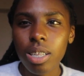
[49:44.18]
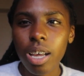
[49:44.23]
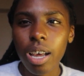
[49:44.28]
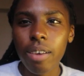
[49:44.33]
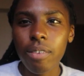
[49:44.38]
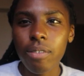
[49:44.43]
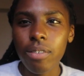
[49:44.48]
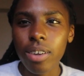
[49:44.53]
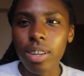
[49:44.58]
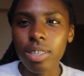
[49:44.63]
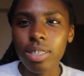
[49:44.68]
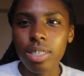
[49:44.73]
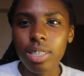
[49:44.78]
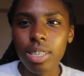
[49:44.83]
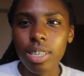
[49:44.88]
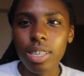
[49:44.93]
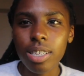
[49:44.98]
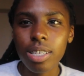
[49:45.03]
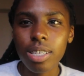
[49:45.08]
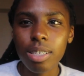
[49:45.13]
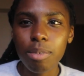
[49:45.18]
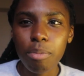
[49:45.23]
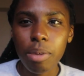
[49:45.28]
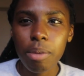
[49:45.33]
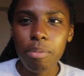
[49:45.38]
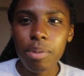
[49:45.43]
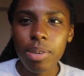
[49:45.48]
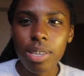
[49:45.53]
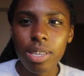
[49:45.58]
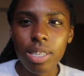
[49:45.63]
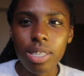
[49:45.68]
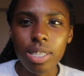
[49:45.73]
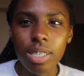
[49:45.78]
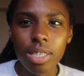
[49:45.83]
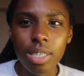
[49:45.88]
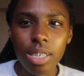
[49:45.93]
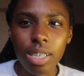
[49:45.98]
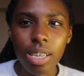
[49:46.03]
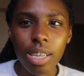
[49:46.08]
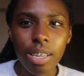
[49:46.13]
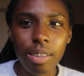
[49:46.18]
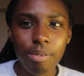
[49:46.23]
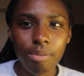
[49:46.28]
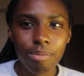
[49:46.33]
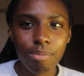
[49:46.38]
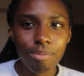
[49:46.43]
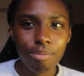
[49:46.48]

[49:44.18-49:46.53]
I felt it. Maybe you didn't see it.